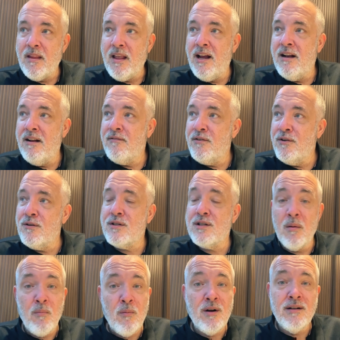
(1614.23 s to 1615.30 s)
And if you're
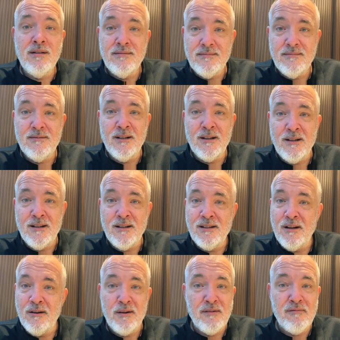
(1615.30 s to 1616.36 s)
someone,
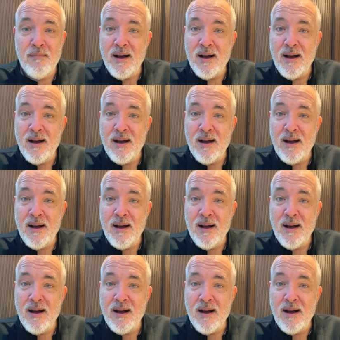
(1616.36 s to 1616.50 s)
if